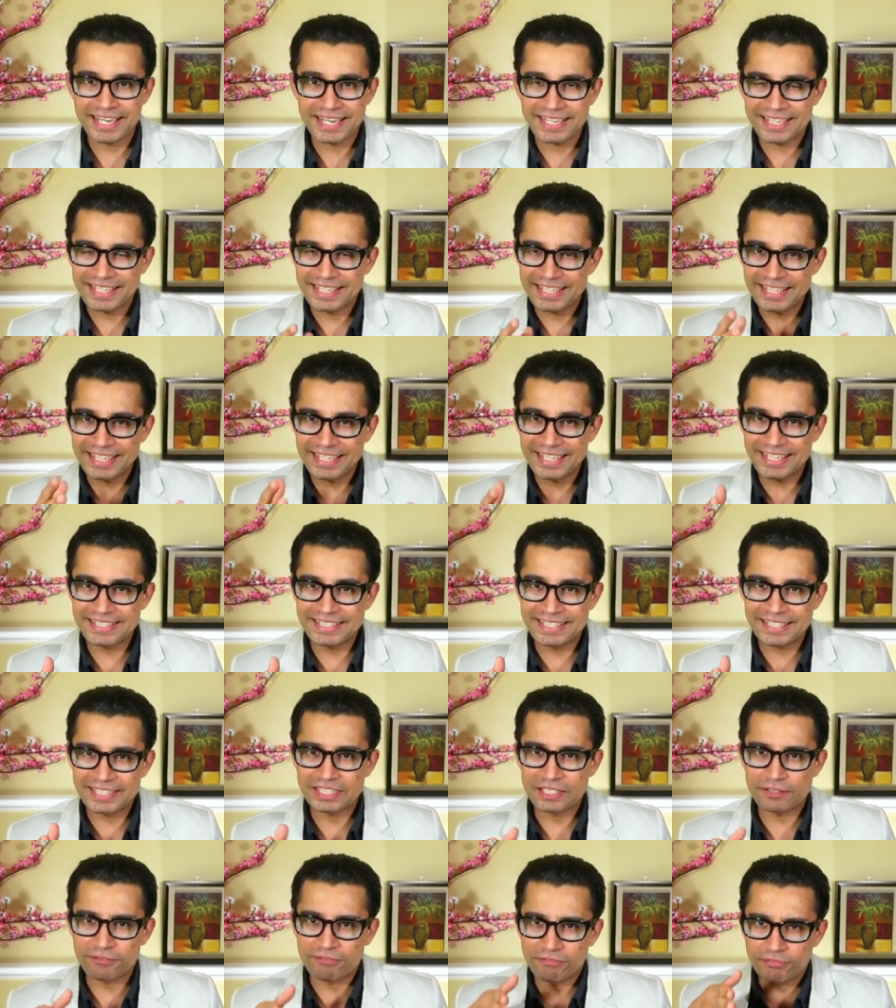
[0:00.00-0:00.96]
that it
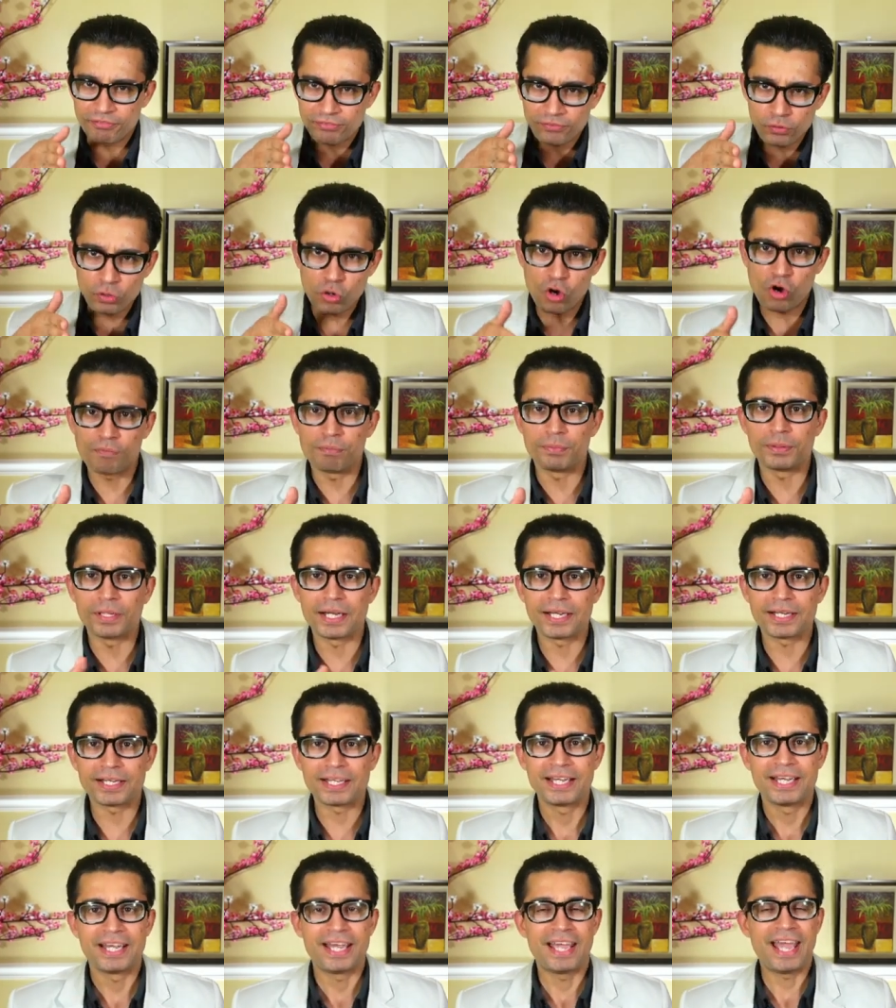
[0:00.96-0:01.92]
eases the flow of
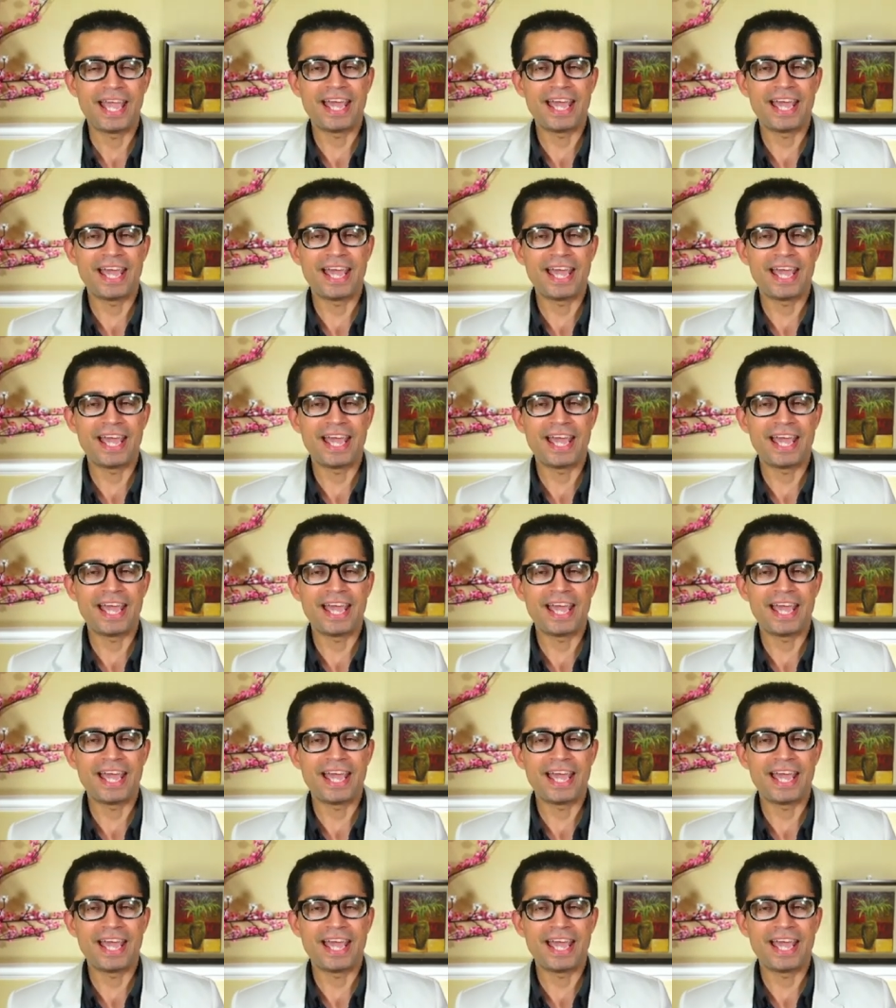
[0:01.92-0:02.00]
blood